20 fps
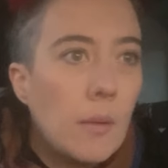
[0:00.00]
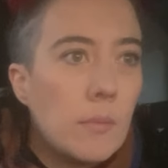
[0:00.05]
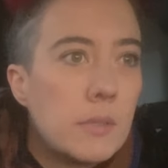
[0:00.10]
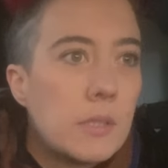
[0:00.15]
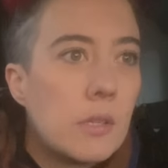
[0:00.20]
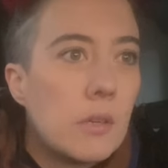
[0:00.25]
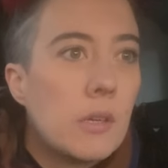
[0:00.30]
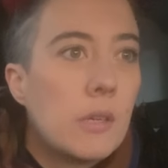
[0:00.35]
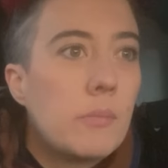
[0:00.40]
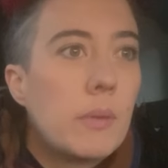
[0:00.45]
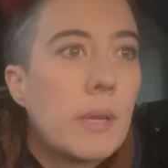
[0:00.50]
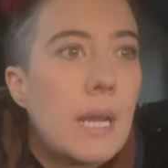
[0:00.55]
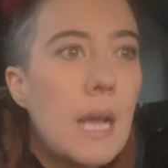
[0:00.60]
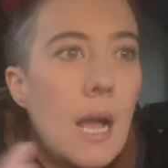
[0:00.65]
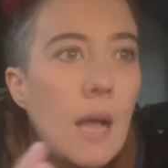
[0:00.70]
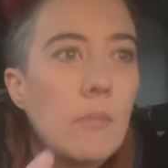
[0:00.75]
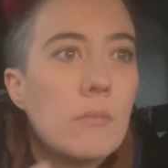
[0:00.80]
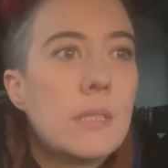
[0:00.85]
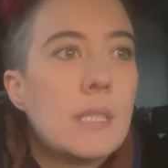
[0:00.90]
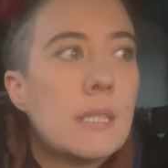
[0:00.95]
So it
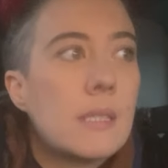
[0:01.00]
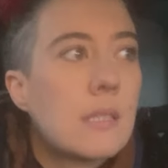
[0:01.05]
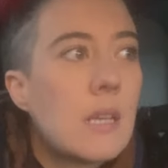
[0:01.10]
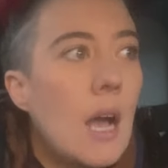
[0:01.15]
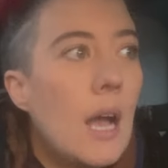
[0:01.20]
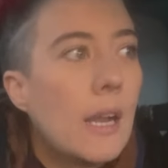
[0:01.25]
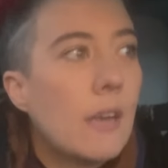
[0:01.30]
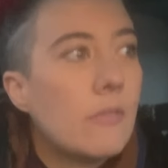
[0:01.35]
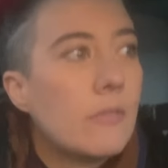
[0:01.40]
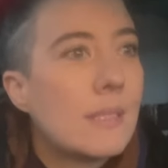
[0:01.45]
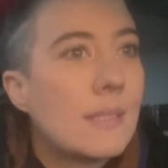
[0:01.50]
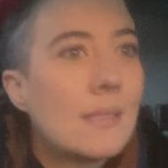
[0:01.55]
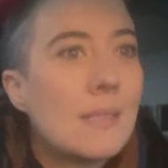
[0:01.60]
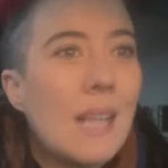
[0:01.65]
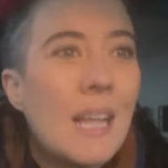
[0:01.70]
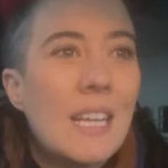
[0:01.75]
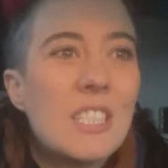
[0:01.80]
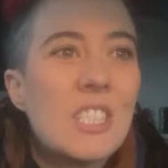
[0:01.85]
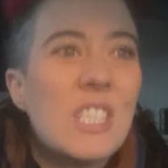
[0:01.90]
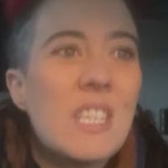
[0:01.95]
becomes this kind of
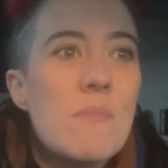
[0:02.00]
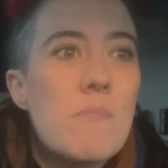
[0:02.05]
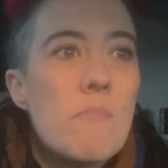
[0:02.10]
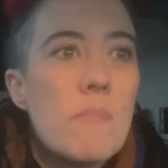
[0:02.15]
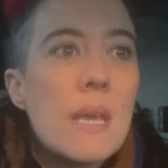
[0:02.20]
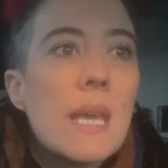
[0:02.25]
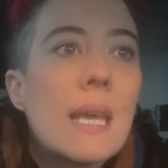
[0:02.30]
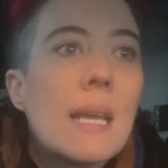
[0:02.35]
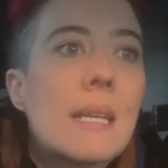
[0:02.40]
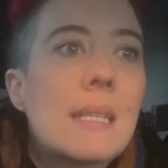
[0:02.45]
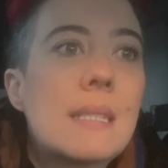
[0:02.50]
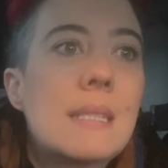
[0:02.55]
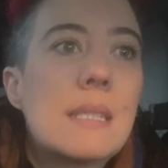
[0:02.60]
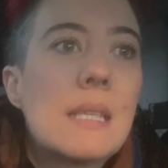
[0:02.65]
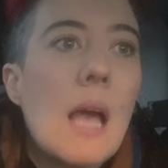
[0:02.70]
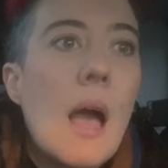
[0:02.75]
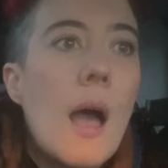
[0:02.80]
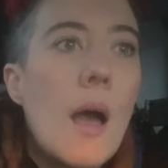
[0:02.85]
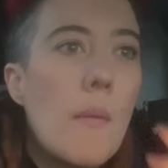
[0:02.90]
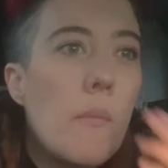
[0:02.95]
sludgy mix,
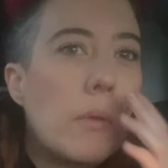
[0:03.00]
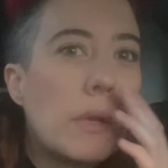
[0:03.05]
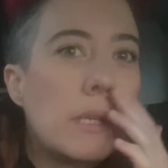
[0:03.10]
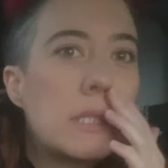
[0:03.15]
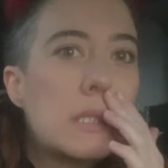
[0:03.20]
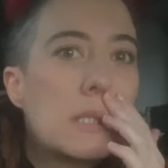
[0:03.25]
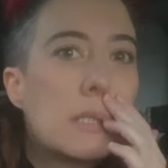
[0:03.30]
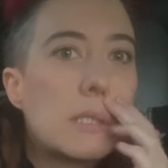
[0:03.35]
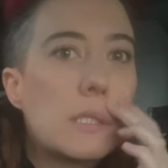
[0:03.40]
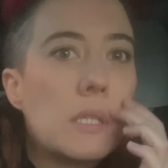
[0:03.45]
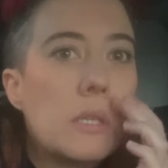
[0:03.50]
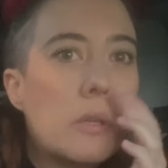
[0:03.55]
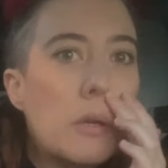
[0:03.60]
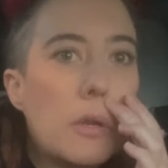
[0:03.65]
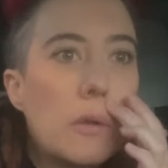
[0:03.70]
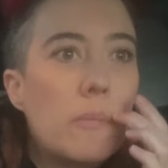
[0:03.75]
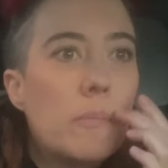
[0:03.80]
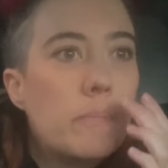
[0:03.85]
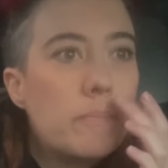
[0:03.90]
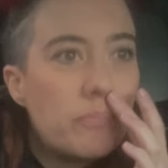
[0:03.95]
which, you
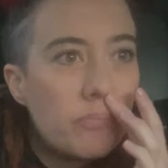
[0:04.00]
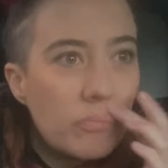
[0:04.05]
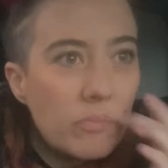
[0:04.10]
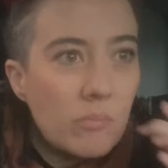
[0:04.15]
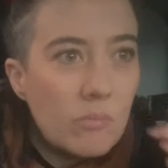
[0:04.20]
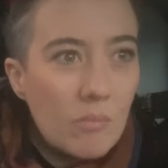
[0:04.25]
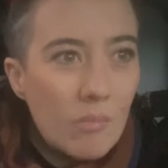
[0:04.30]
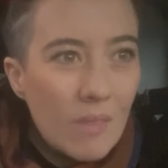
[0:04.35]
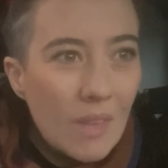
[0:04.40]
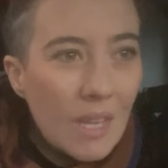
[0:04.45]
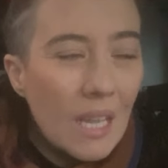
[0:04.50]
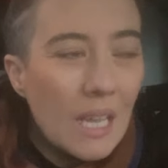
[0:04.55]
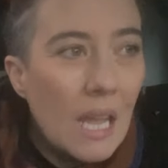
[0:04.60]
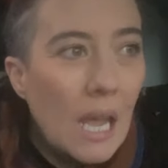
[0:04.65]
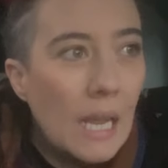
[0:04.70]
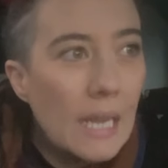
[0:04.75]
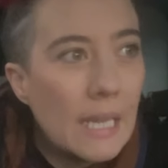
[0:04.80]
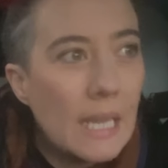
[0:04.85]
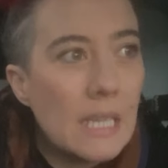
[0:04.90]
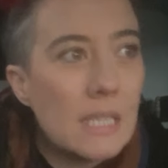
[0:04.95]

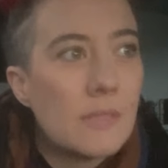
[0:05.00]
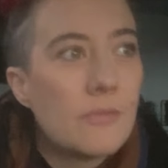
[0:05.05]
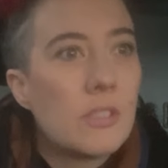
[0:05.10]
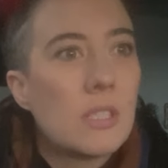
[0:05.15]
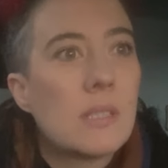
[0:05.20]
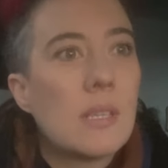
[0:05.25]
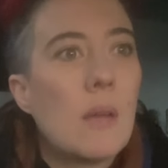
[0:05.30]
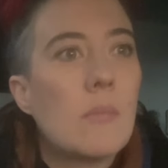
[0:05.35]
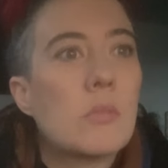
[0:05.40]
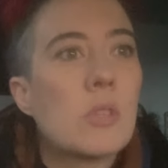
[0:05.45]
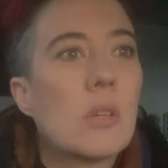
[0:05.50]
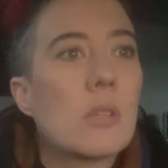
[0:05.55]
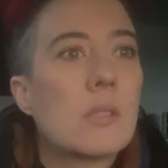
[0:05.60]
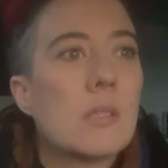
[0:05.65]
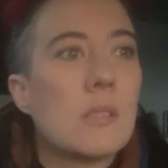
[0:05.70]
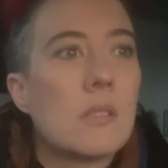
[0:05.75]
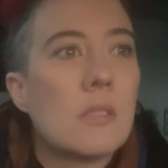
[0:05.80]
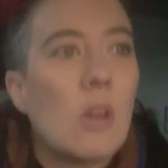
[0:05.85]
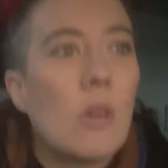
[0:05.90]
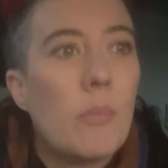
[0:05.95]
know, I guess for some dogs
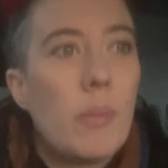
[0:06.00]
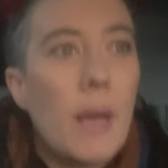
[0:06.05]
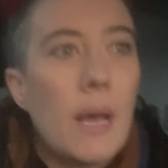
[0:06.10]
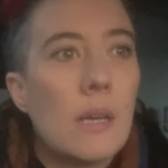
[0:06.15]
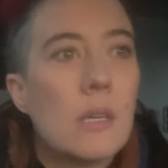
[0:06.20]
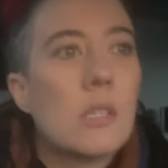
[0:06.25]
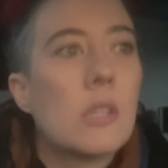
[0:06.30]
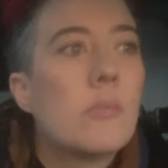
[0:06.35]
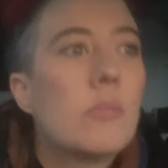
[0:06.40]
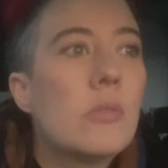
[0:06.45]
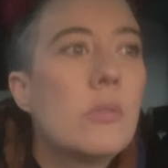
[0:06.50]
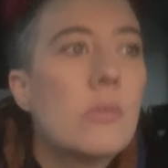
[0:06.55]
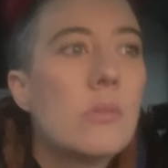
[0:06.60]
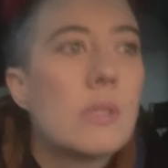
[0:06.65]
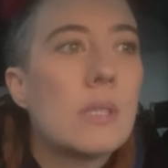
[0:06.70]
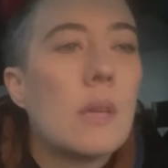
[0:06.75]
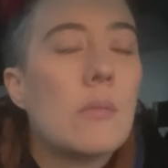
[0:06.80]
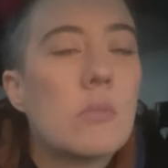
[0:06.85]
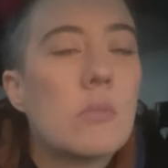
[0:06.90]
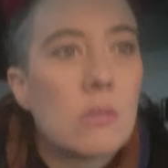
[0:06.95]
is not palatable.
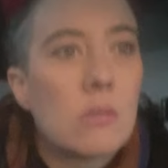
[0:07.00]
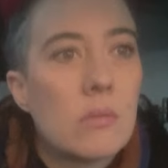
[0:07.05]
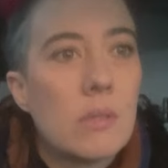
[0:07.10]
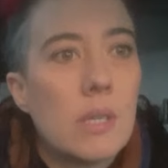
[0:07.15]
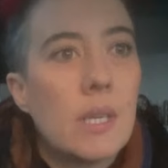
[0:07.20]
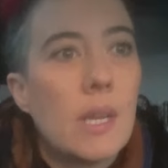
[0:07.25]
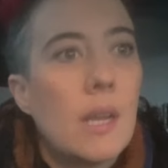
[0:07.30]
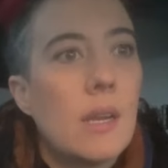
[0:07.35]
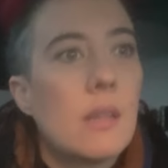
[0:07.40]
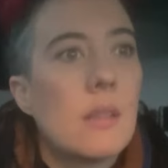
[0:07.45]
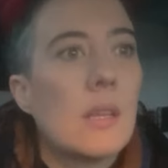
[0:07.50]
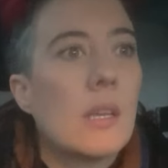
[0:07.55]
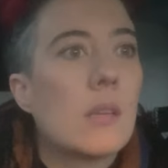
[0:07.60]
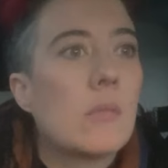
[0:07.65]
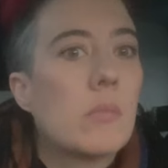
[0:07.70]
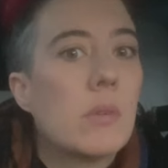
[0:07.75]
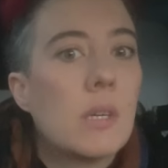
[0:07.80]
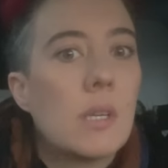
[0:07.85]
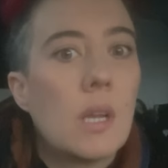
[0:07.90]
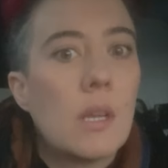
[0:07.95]
Some will eat
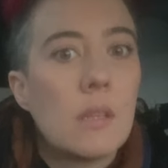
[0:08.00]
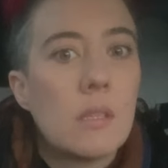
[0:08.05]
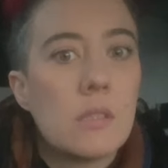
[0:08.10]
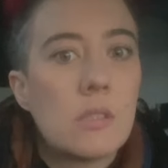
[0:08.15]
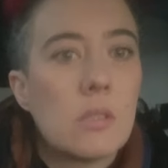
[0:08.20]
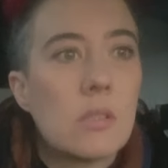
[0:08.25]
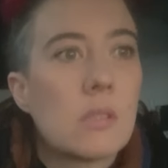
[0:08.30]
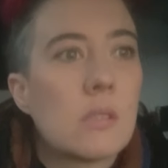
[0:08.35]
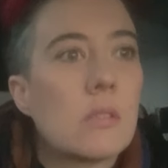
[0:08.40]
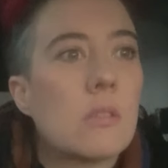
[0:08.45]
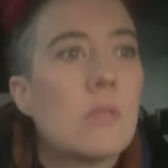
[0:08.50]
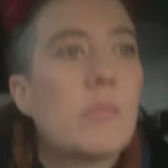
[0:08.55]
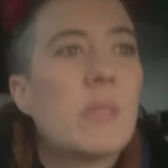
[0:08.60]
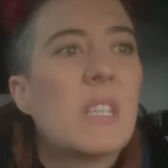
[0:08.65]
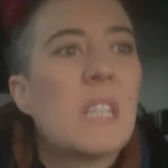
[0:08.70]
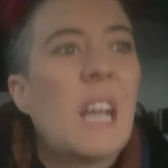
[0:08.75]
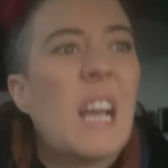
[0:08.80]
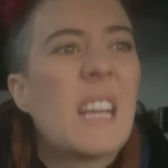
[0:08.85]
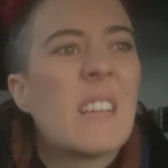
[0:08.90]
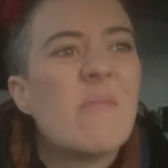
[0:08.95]
anything, but other dogs are a bit
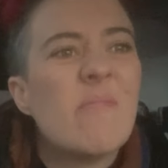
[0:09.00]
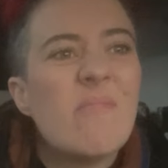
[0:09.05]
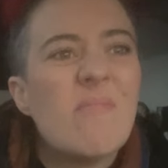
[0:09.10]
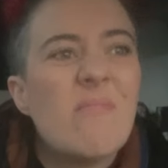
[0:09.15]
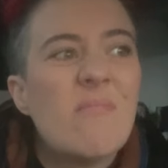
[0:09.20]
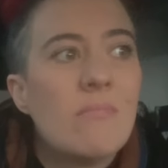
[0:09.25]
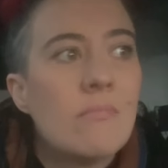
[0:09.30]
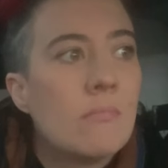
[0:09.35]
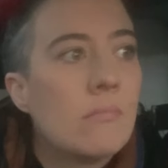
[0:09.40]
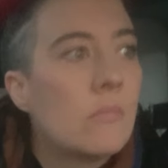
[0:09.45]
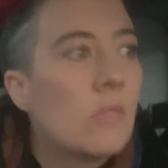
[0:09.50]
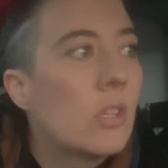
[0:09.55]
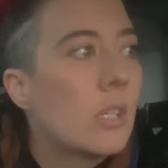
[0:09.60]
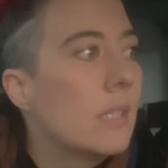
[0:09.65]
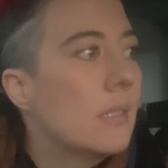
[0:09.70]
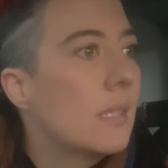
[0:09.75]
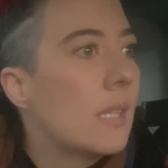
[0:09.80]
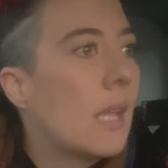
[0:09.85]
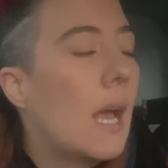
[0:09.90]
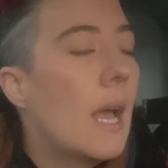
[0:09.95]
like, not
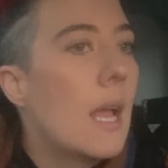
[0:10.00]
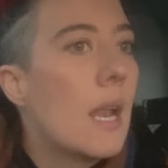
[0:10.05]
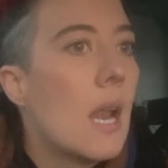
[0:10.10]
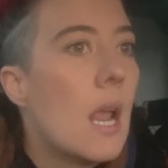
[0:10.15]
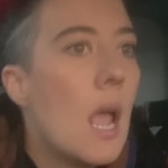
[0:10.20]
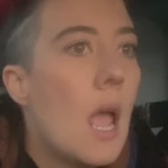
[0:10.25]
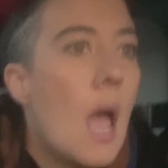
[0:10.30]
into that.